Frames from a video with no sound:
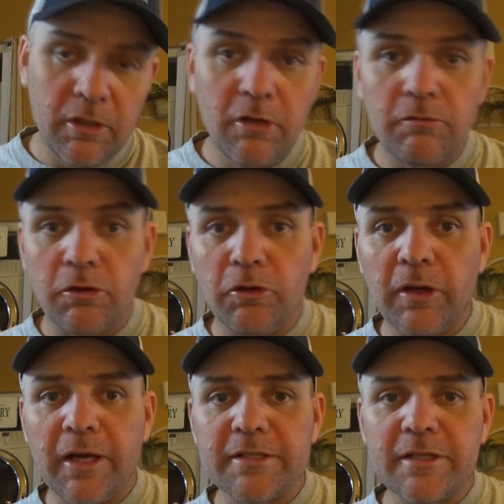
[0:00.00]
for you
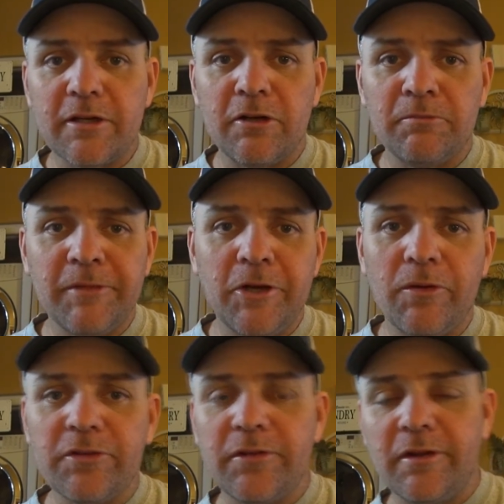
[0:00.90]
guys that are
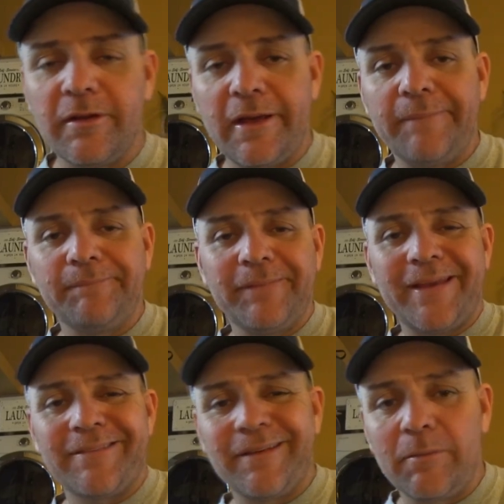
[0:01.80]
interested in that,
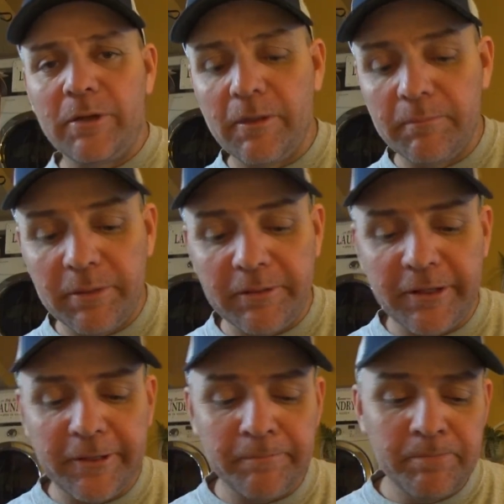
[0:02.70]
that's coming up.
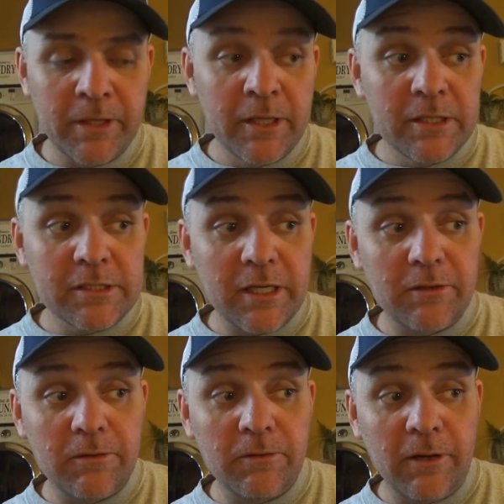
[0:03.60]
But stay
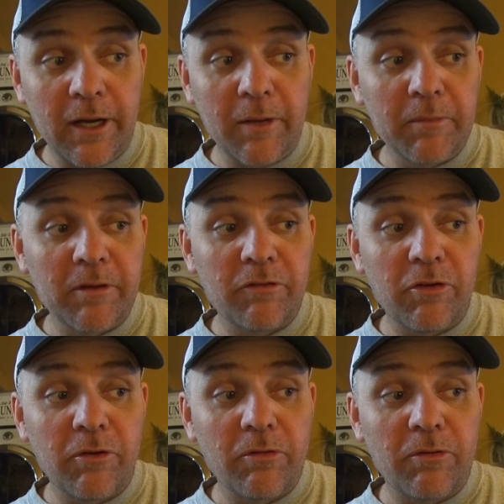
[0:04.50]
tuned. I'm going to
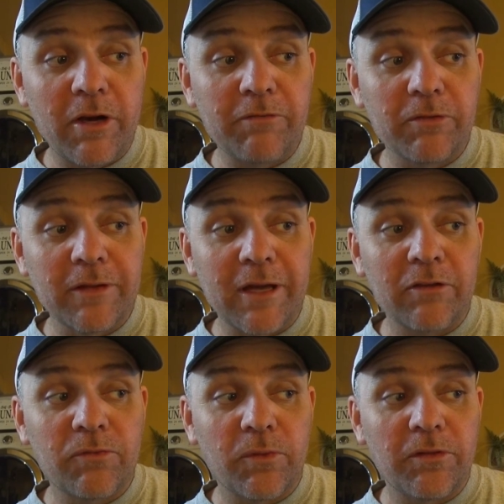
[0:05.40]
zero the rifle
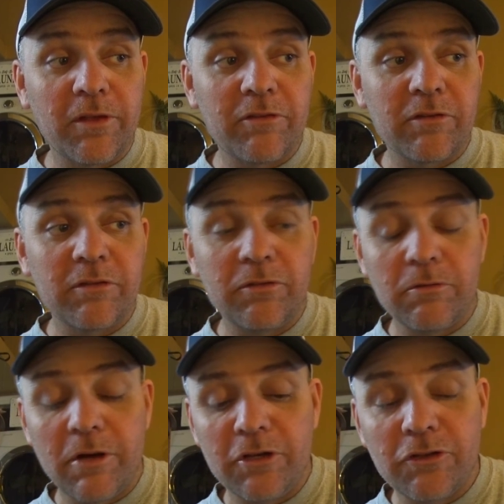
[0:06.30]
next with that 62
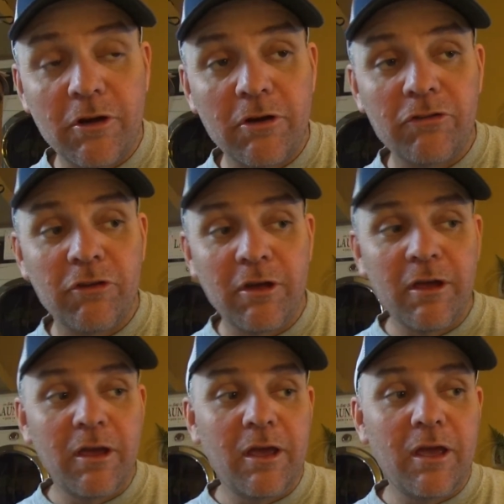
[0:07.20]
grain charge,
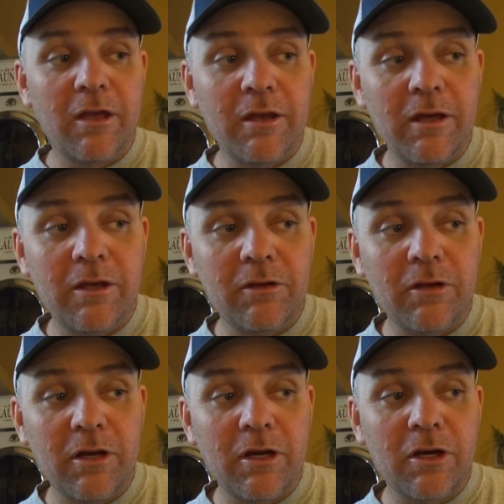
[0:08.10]
and then
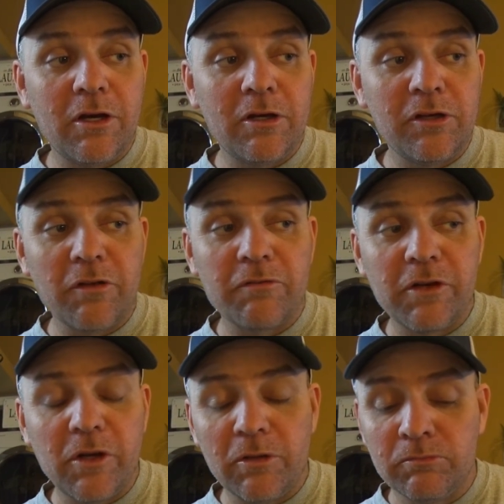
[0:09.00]
another
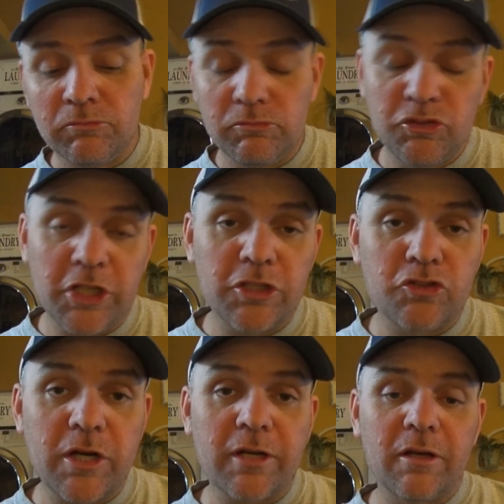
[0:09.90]
video I'll check the
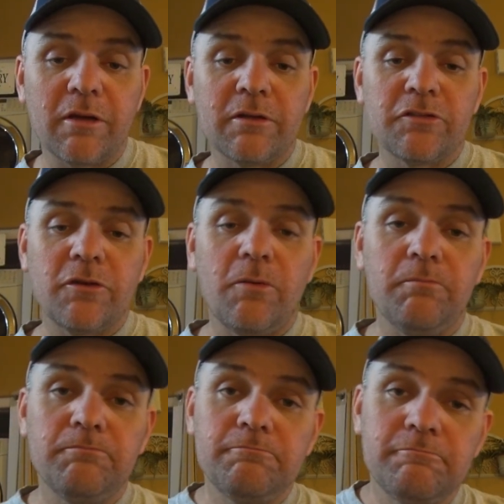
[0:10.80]
tracking on the scope.
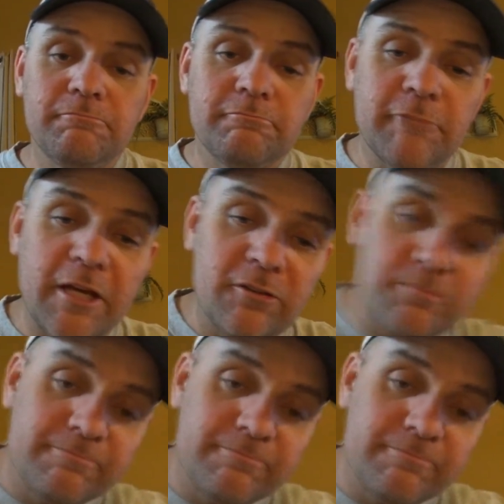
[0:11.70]
Thanks.